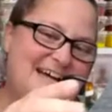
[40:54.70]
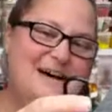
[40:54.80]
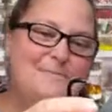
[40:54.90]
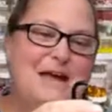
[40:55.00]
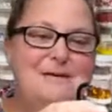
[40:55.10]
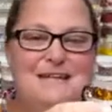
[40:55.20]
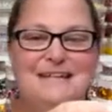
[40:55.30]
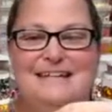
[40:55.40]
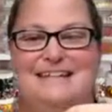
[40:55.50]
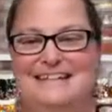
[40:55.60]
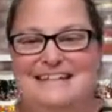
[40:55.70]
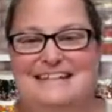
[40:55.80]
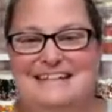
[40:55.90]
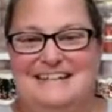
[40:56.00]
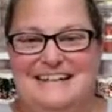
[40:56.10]
Amy,
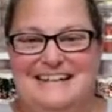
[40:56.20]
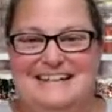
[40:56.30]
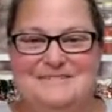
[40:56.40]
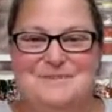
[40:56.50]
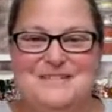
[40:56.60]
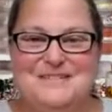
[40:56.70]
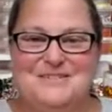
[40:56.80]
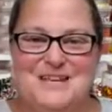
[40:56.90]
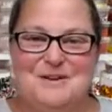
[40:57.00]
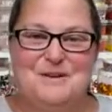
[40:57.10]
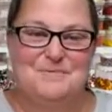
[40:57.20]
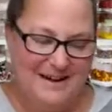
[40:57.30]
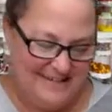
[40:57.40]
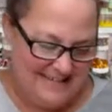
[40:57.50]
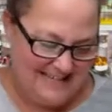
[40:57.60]
please don't tell me
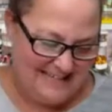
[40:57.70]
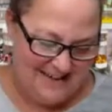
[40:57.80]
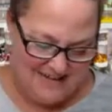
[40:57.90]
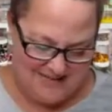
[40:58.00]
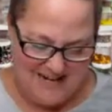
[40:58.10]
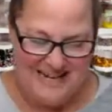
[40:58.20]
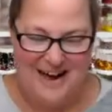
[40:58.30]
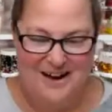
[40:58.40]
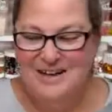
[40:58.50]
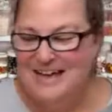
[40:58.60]
about anything else right now.